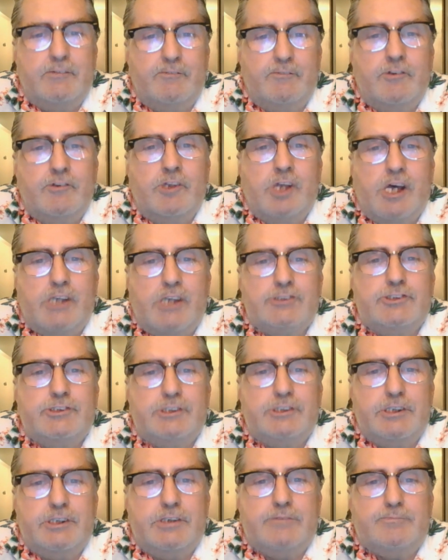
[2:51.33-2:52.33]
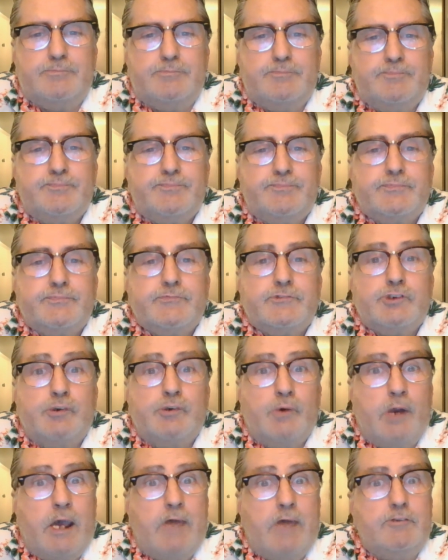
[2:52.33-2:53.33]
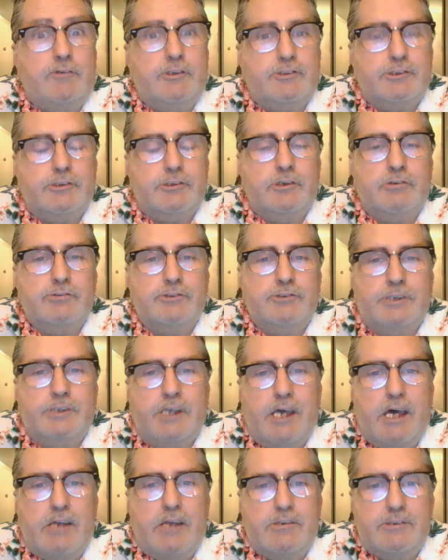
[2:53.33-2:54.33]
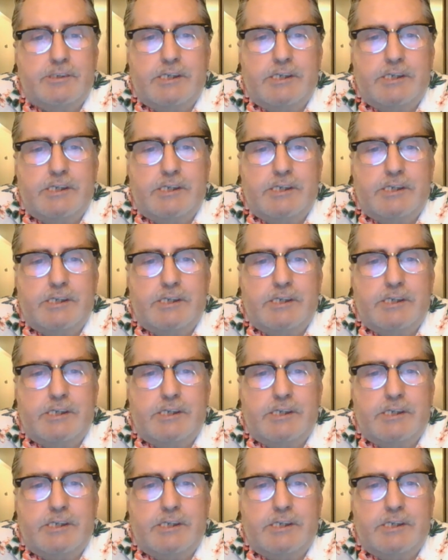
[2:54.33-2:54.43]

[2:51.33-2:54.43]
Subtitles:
velocity, gravity slows you down.